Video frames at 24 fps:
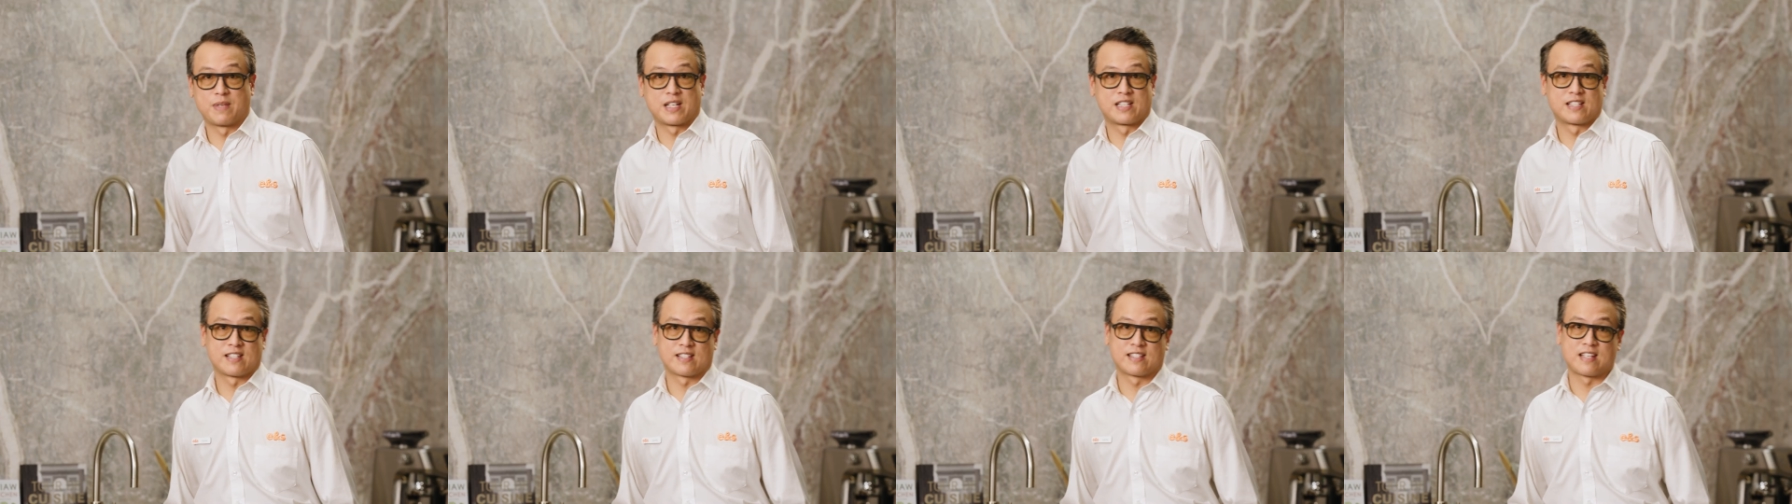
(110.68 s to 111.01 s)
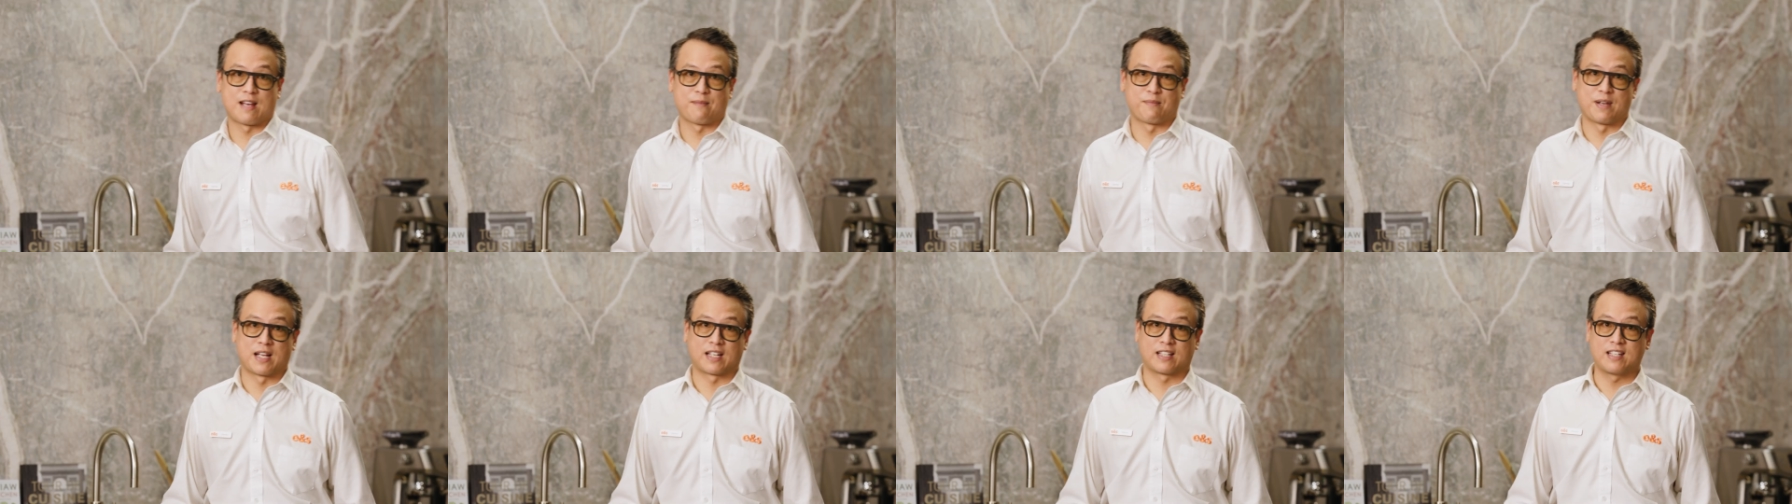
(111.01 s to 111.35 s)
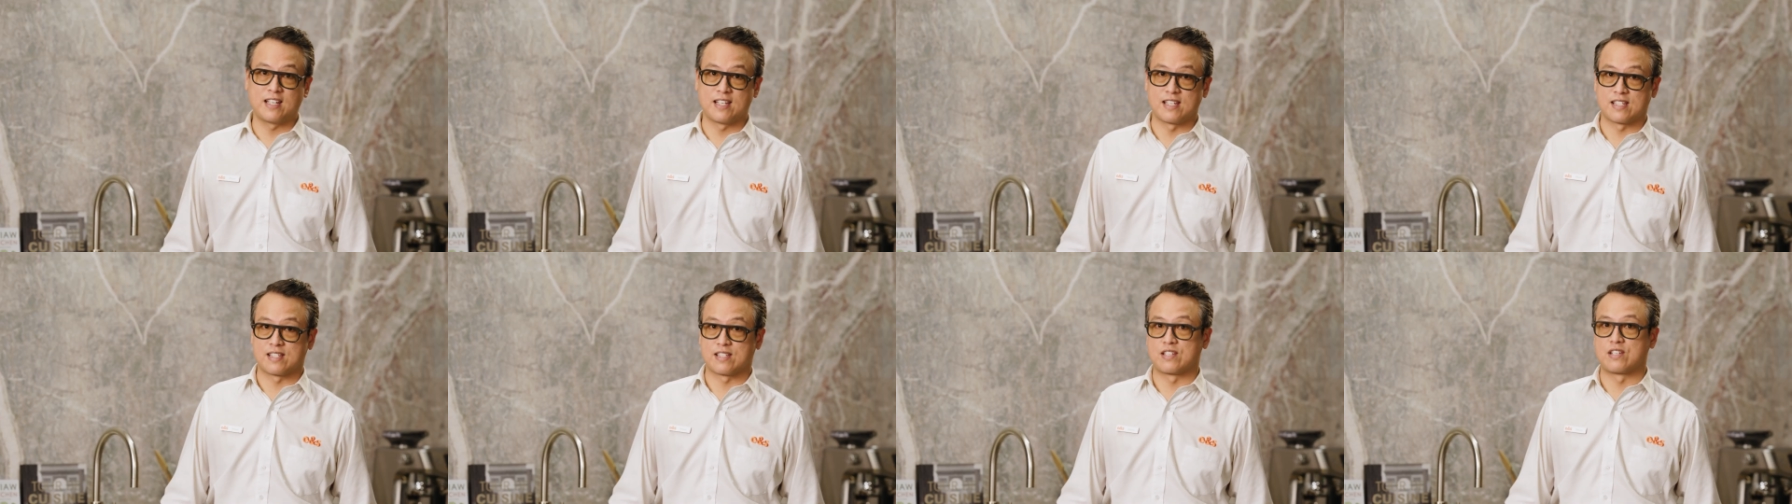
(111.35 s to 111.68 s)
mixer tap like
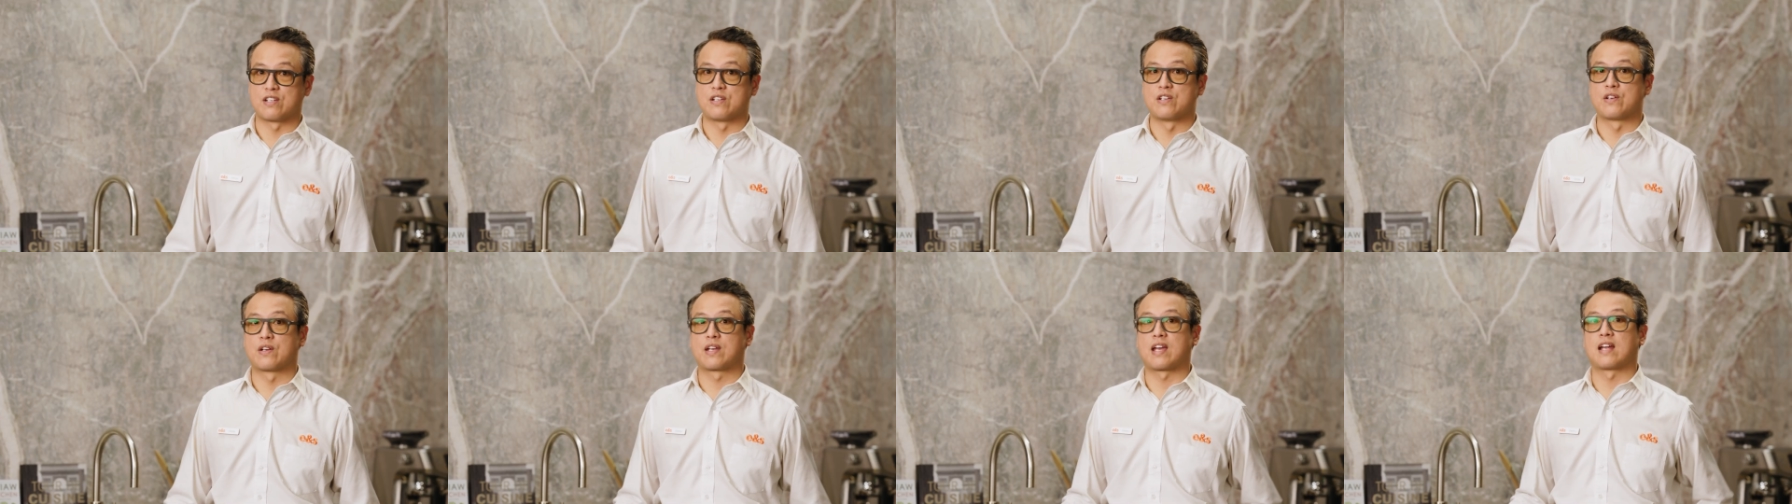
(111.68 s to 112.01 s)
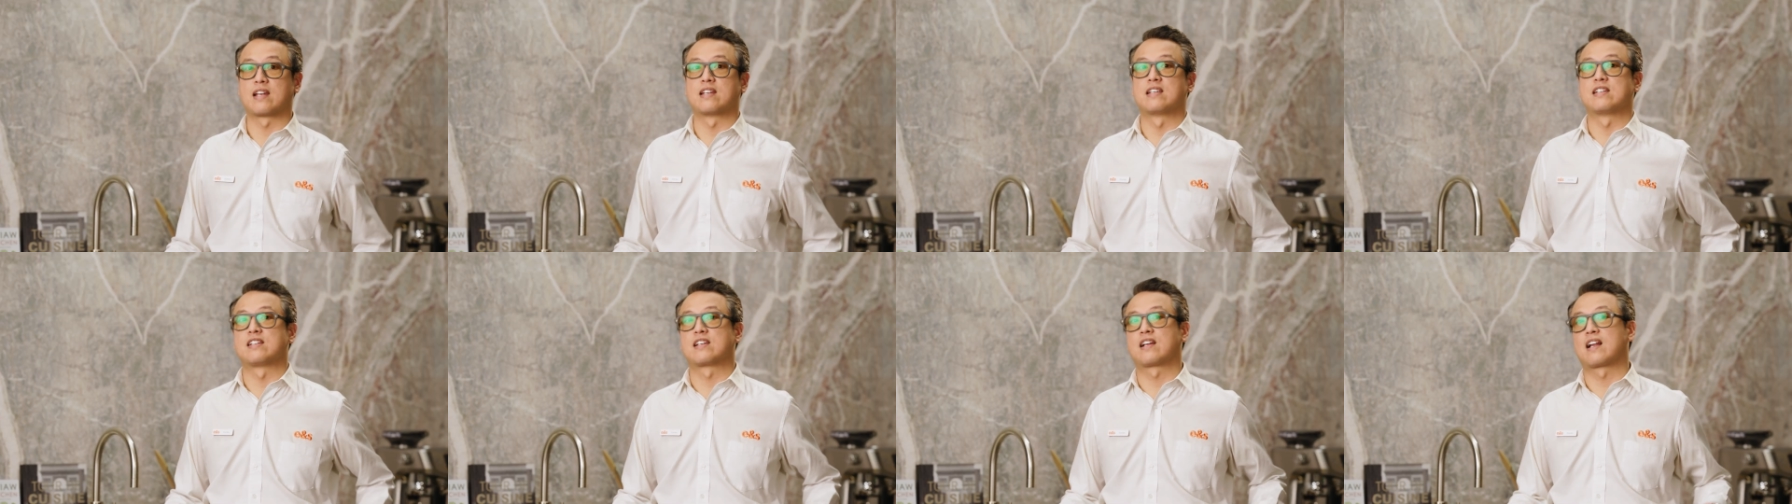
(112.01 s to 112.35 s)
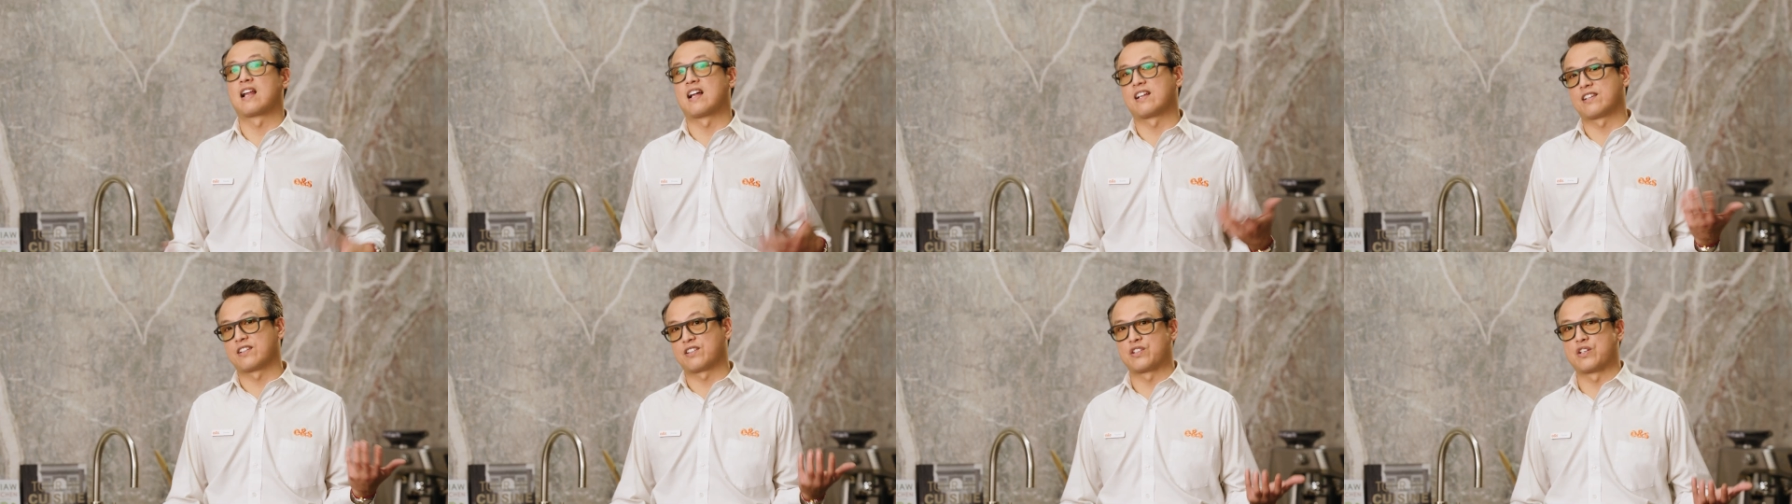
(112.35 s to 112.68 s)
this, you can
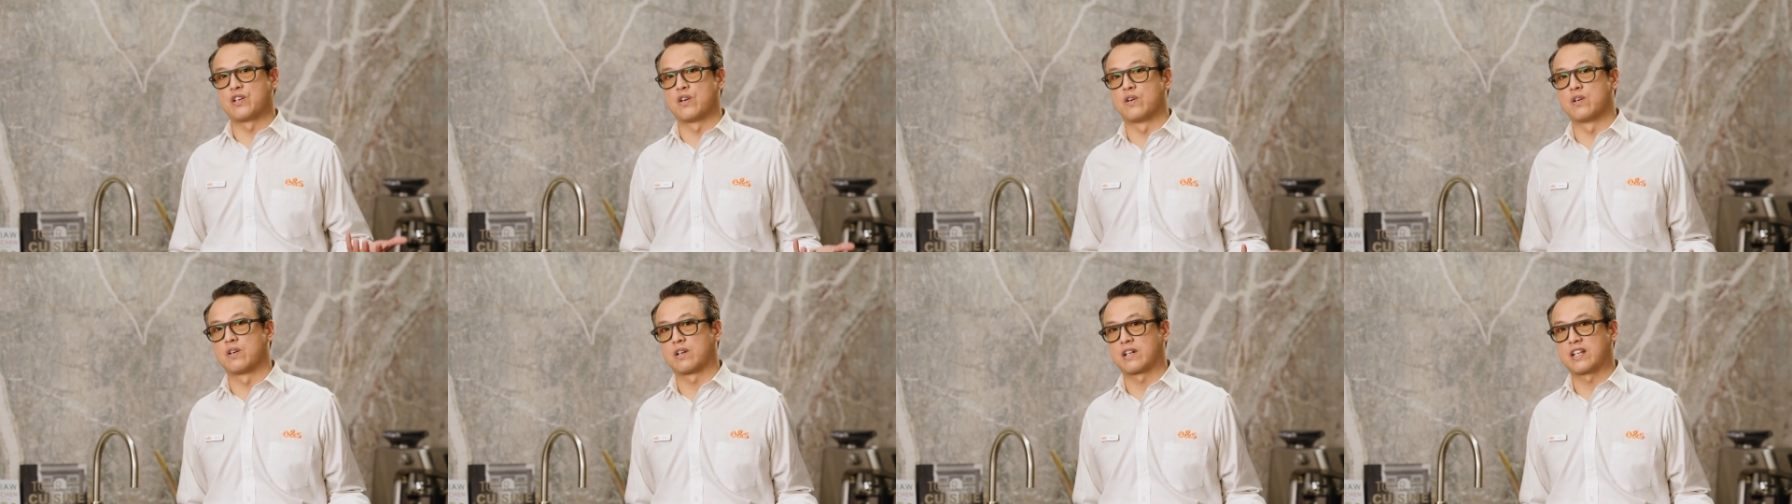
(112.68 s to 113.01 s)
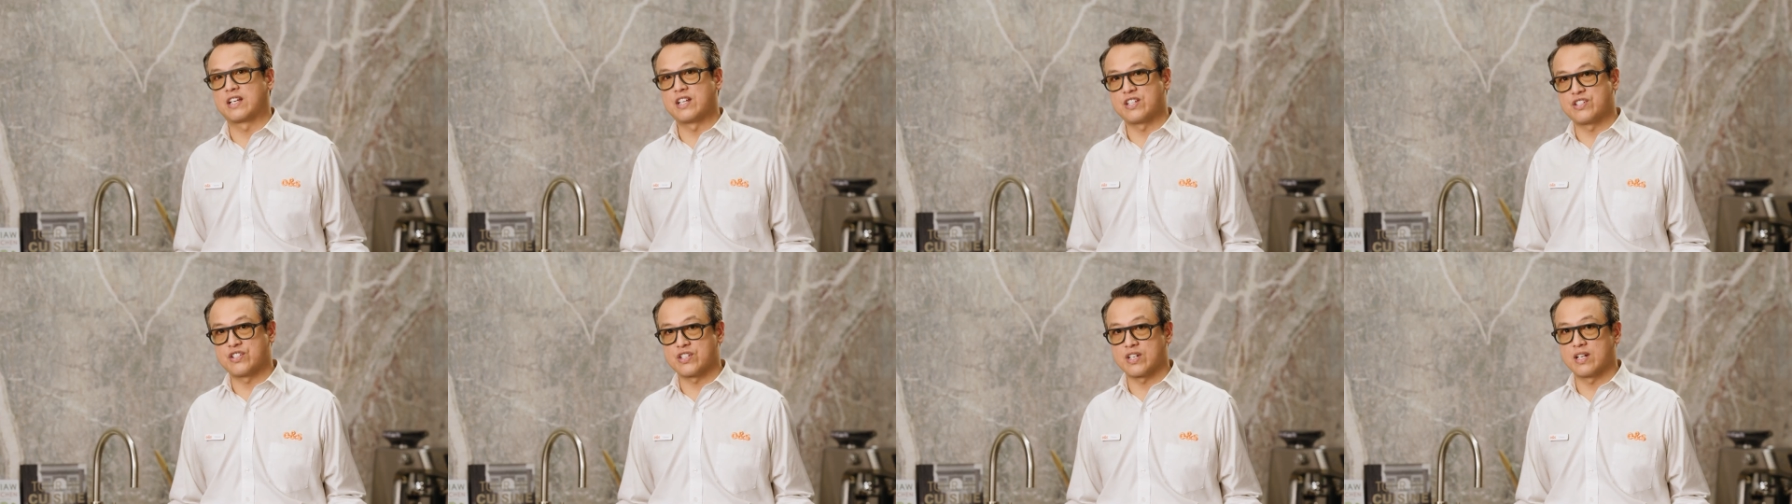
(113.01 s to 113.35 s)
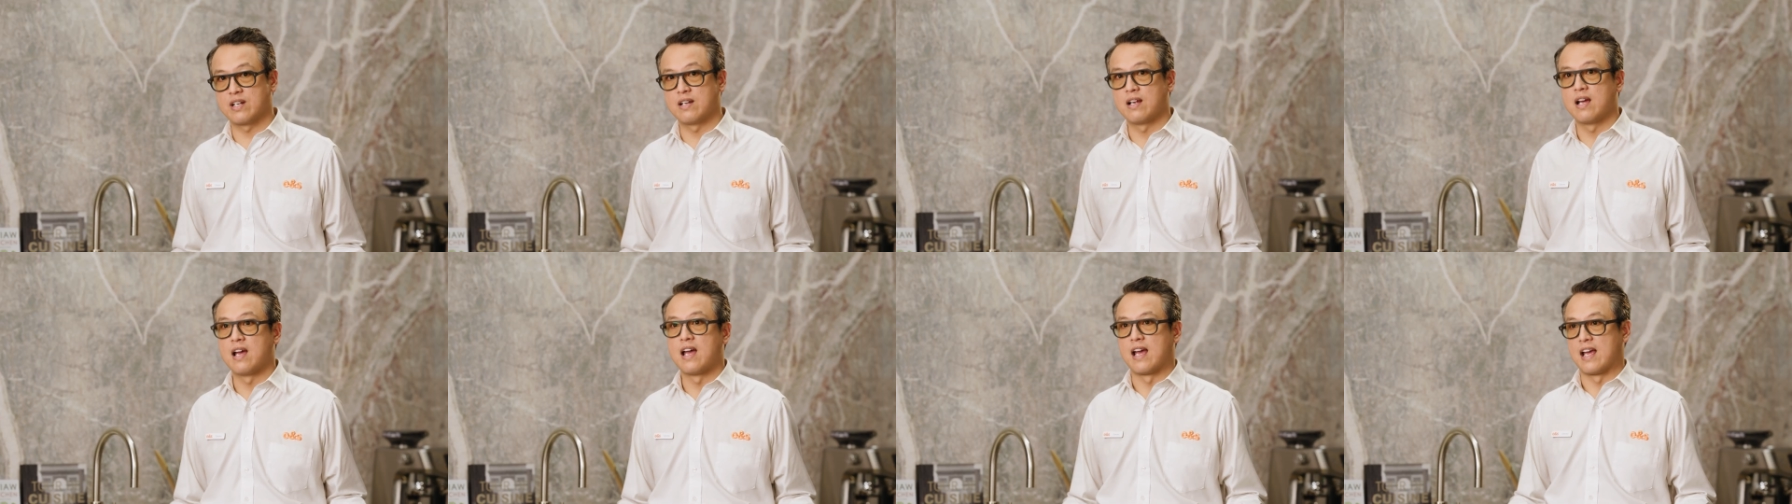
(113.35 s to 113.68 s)
declutter your kitchen.